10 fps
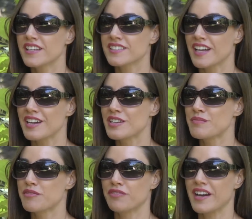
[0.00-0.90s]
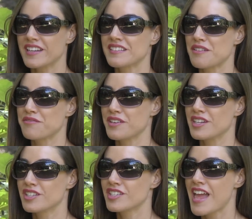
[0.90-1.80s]
excited to be fighting that
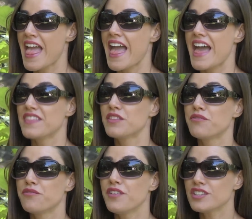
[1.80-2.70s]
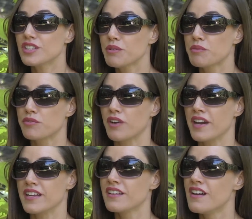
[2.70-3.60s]
fish. And the fish that we were
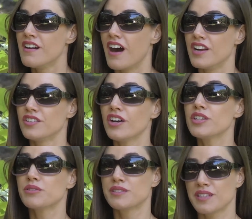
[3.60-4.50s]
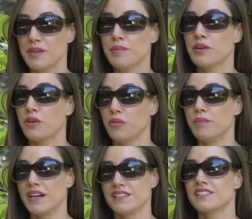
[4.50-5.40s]
fighting are not your typical
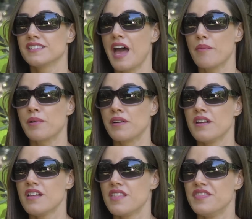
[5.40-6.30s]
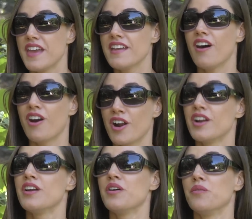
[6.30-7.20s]
mutton snapper. They are
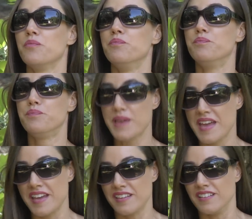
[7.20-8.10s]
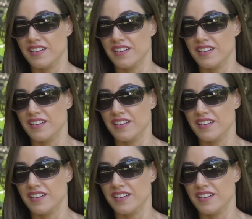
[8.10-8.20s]
big.